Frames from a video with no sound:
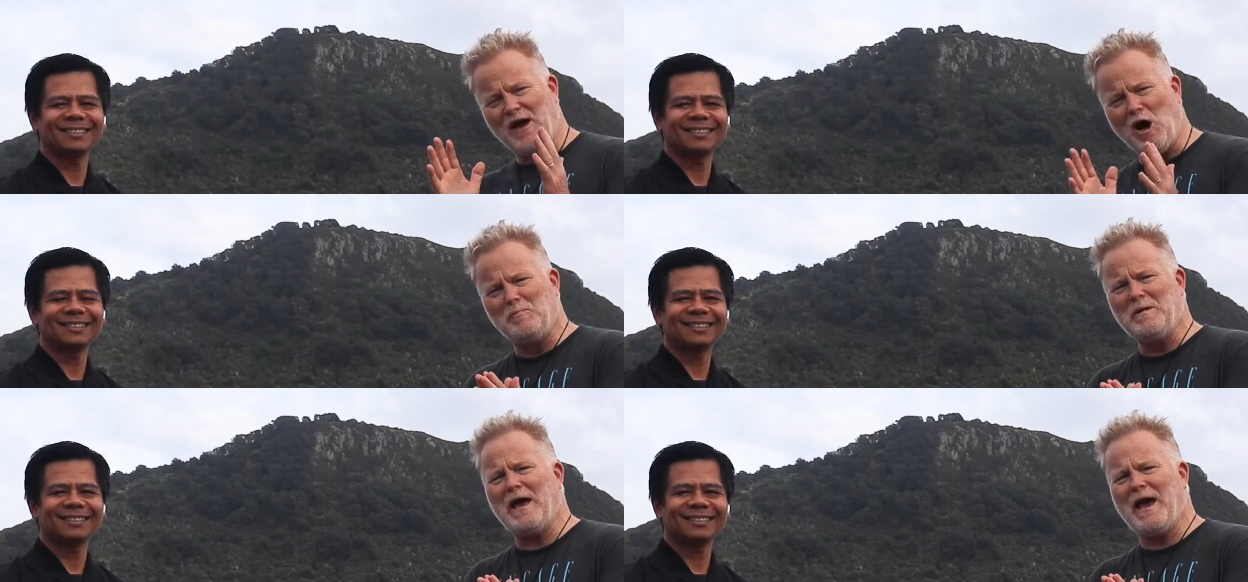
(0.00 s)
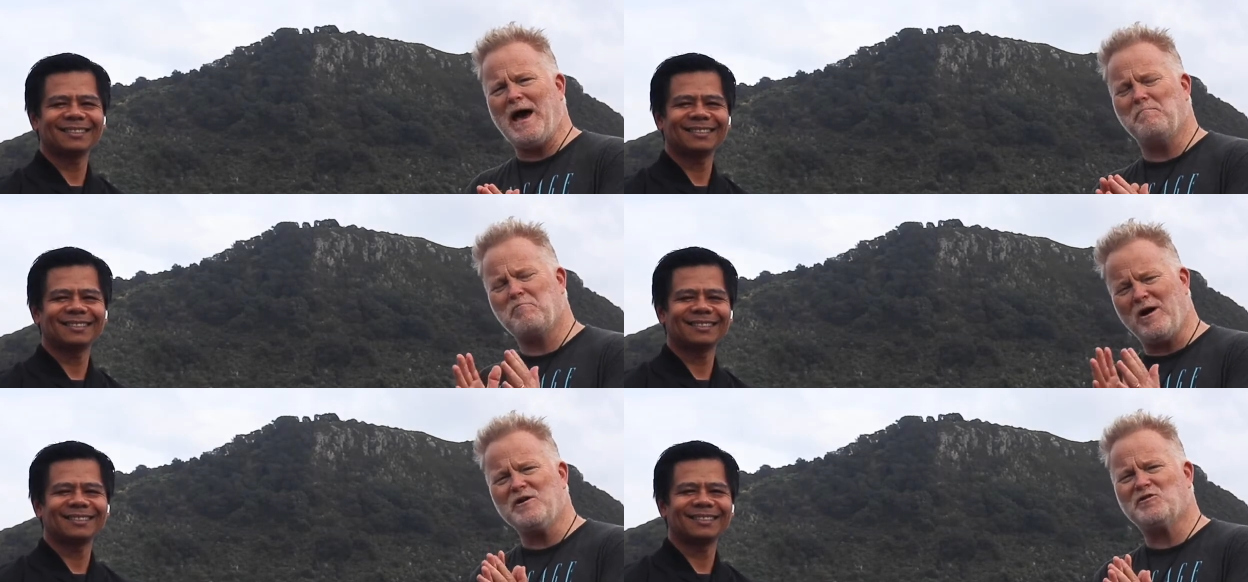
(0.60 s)
Speaker 1: helping out.
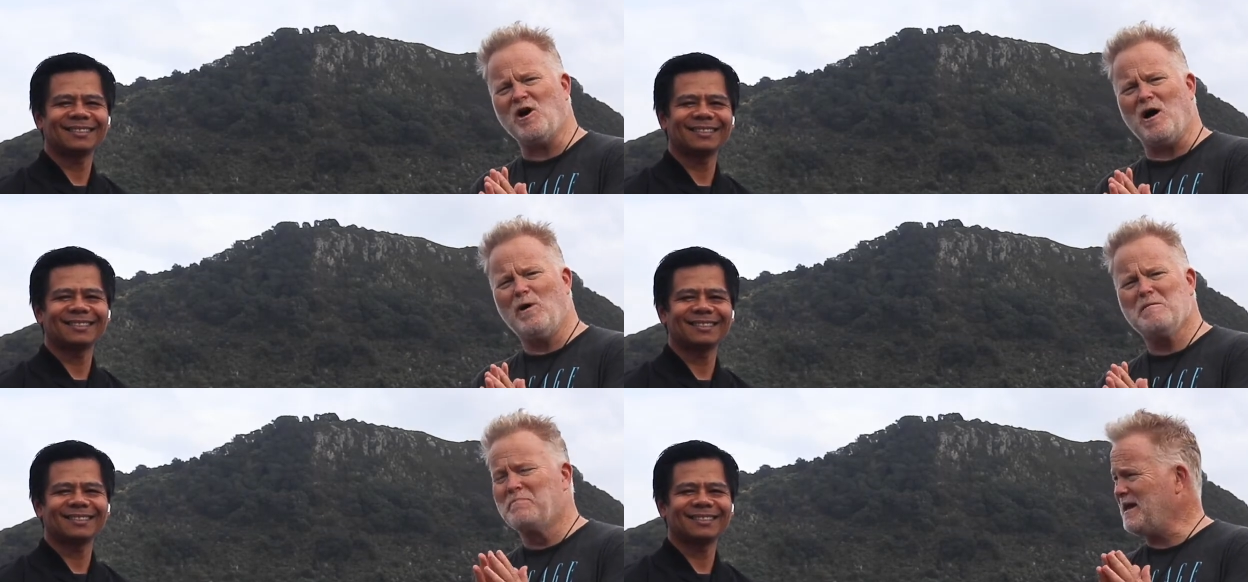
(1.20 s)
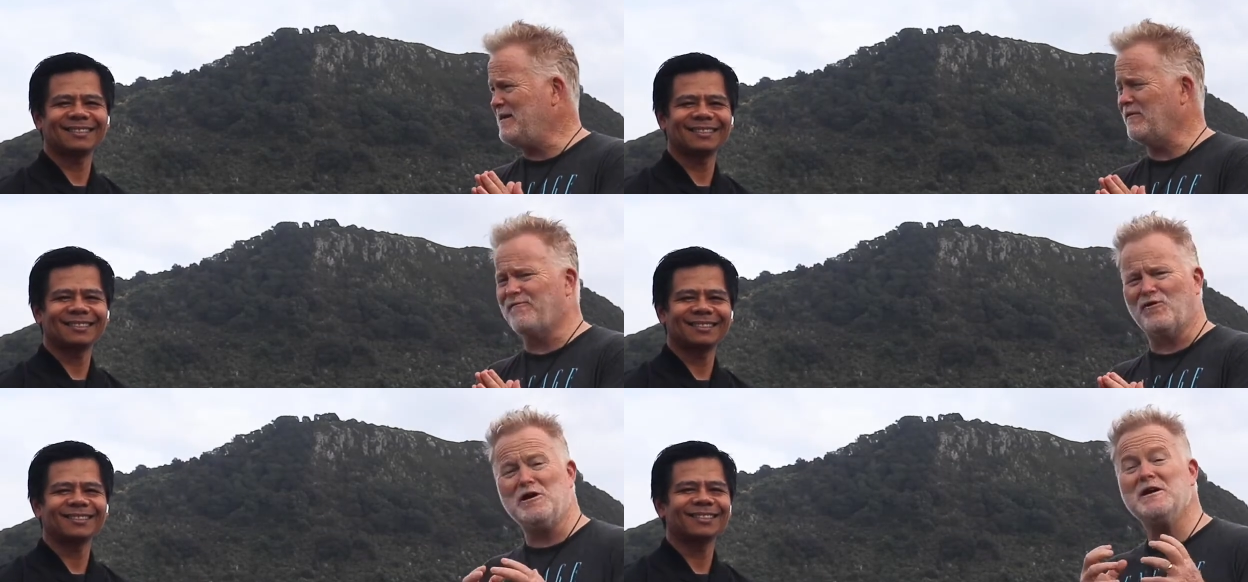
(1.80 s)
Praise God. We're believing
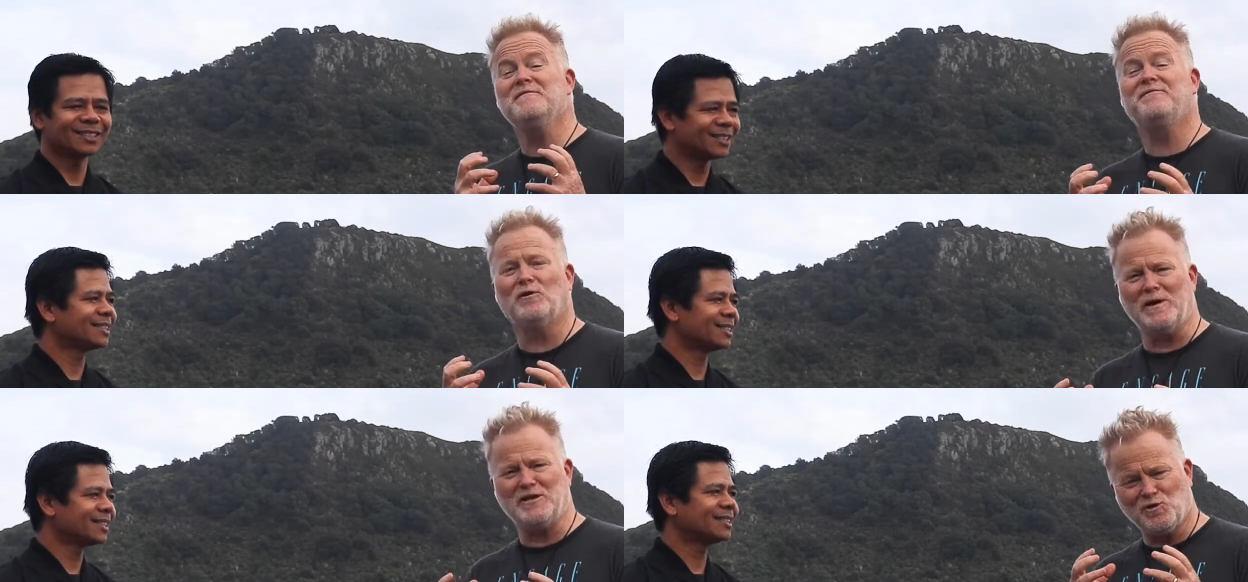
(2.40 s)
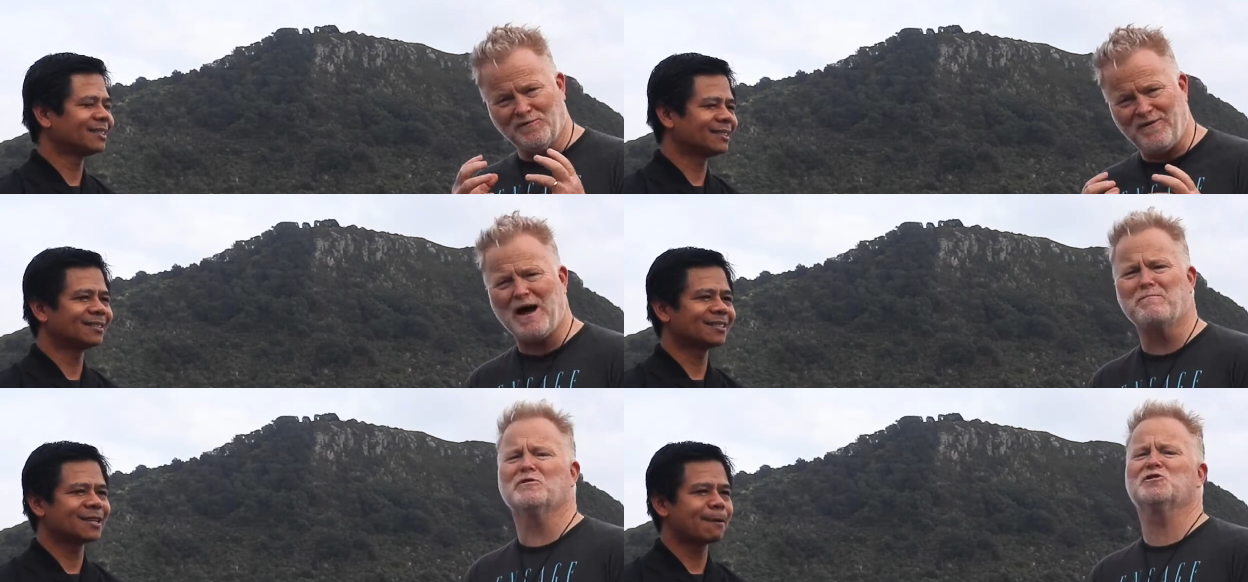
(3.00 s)
for an influential,
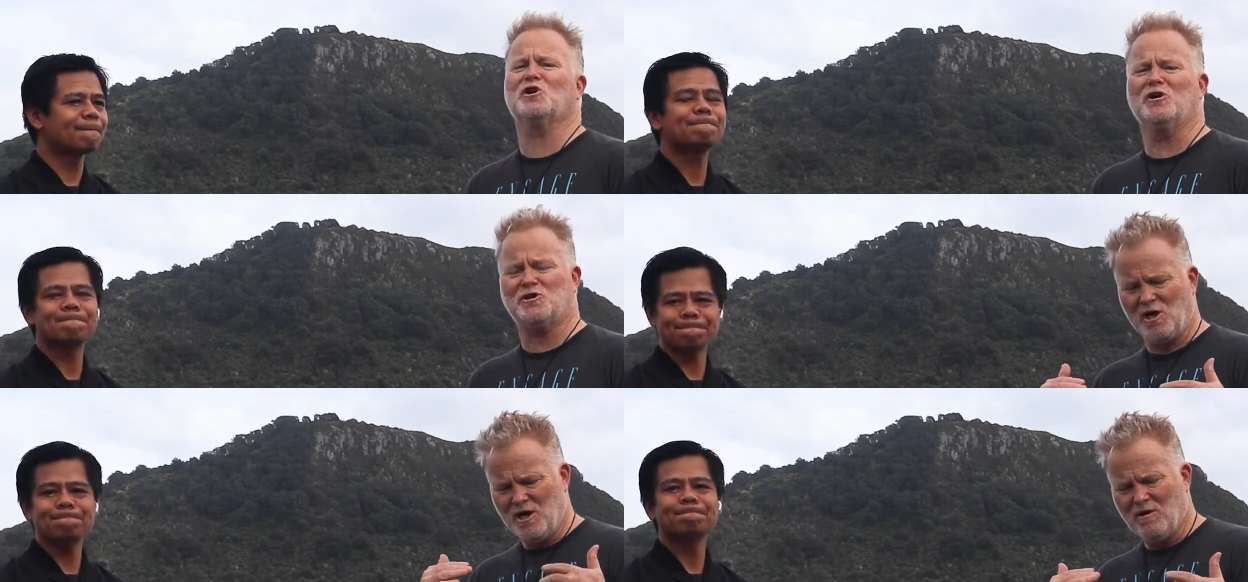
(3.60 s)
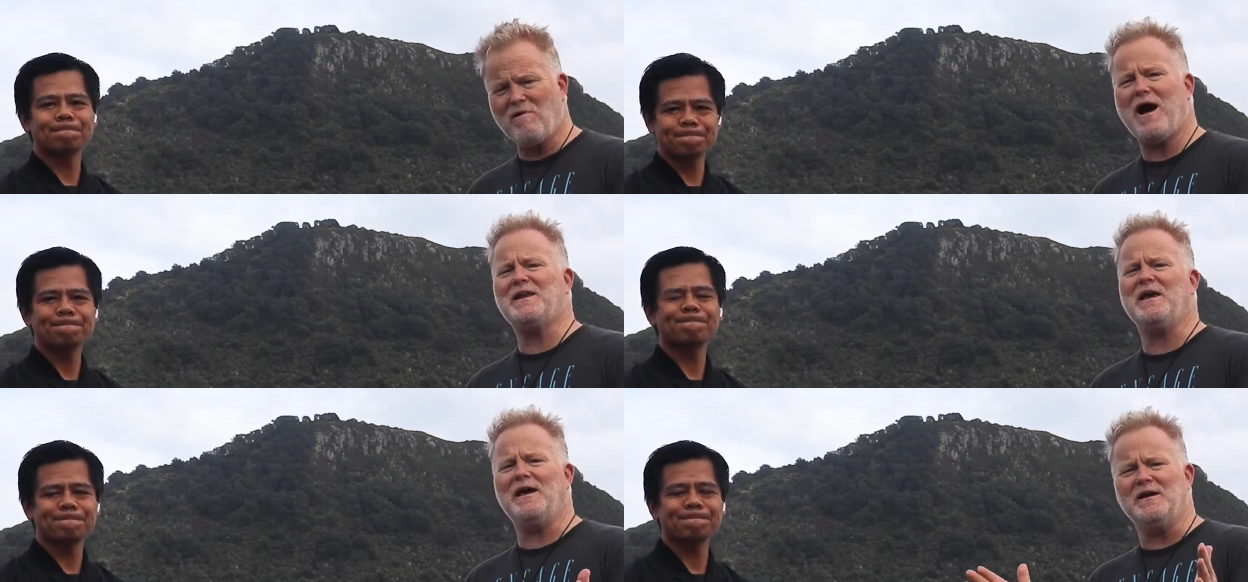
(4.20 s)
vibrant church right
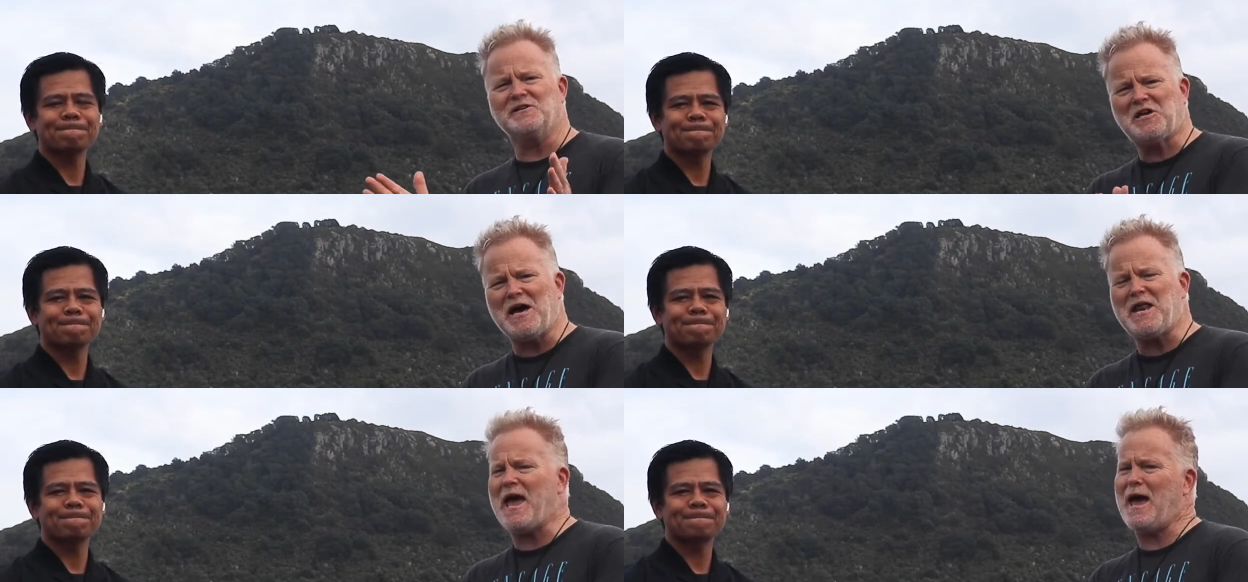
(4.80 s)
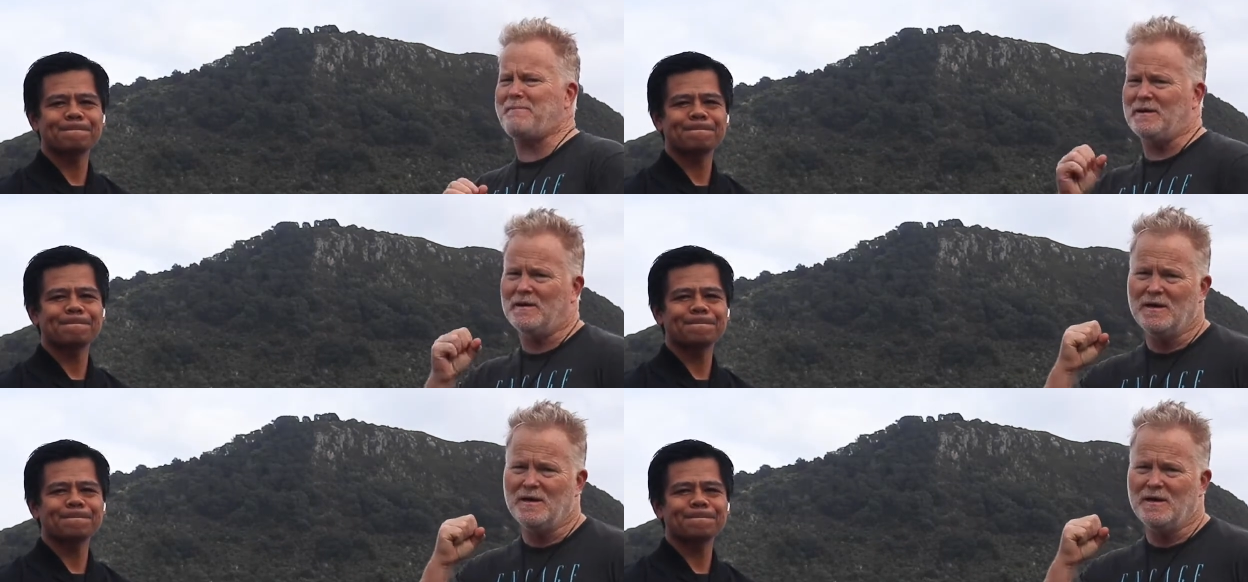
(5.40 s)
here. It's going to happen.